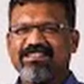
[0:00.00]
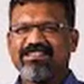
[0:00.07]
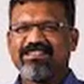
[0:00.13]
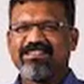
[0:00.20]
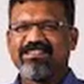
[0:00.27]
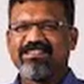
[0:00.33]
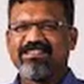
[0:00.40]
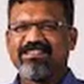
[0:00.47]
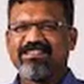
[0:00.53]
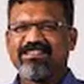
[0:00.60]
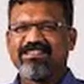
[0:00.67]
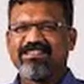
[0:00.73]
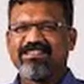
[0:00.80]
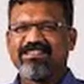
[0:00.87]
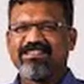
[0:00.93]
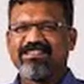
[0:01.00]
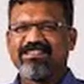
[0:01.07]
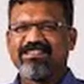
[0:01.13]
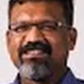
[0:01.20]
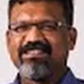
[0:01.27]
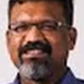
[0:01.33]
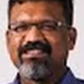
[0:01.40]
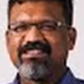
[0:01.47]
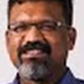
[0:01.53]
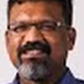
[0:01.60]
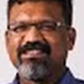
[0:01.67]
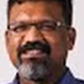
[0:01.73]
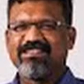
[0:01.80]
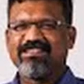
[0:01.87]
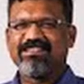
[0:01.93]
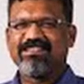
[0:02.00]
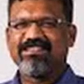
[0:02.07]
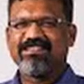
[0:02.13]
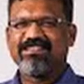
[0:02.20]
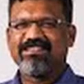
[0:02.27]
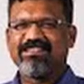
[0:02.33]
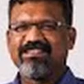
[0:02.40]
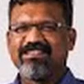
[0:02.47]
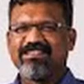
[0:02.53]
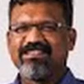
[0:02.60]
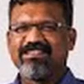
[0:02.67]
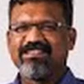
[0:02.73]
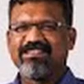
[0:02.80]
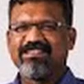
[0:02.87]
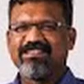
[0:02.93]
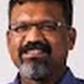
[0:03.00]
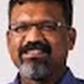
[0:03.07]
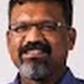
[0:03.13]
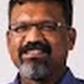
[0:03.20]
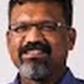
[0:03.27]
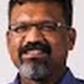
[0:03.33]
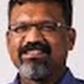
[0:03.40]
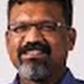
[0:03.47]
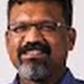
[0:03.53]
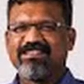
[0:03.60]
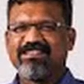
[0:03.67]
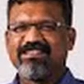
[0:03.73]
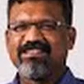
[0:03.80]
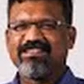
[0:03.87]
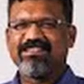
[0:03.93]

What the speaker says: Nothing is said.